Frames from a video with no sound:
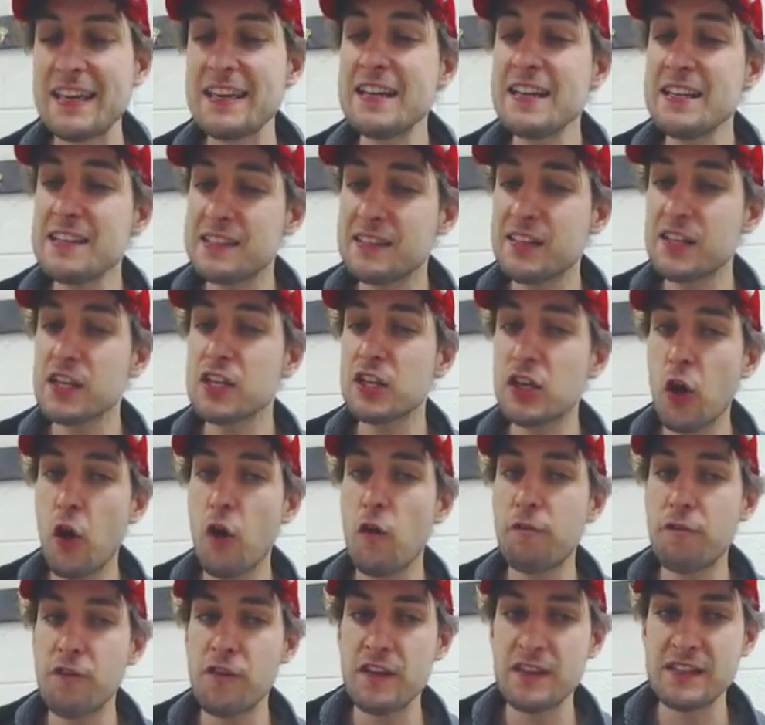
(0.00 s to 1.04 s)
He is
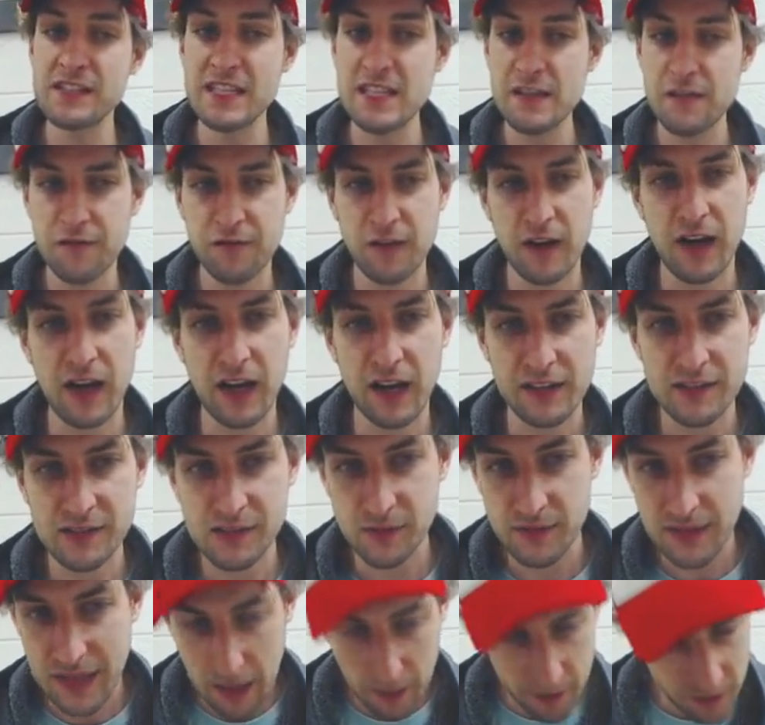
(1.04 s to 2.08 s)
going to go for the
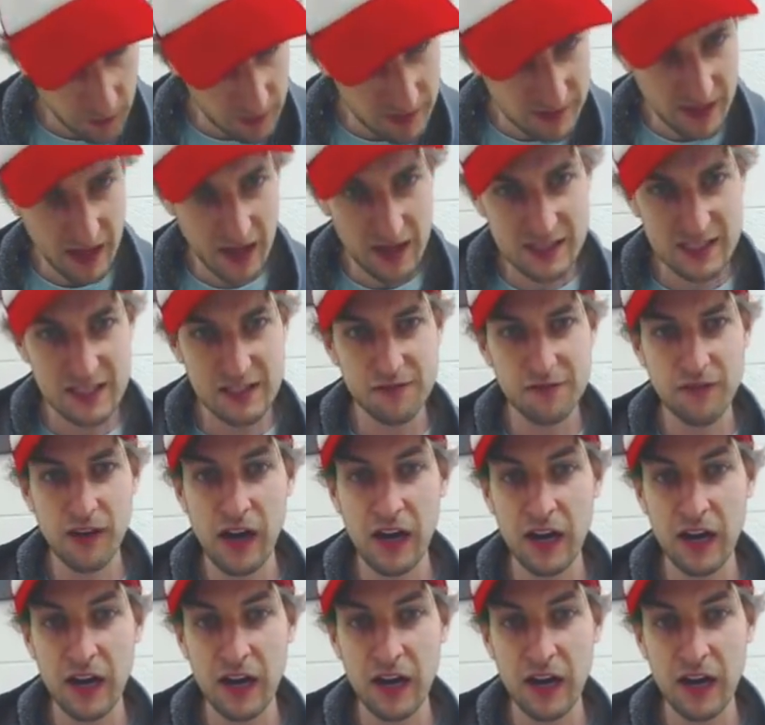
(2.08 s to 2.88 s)
Defog. So now I know he's got a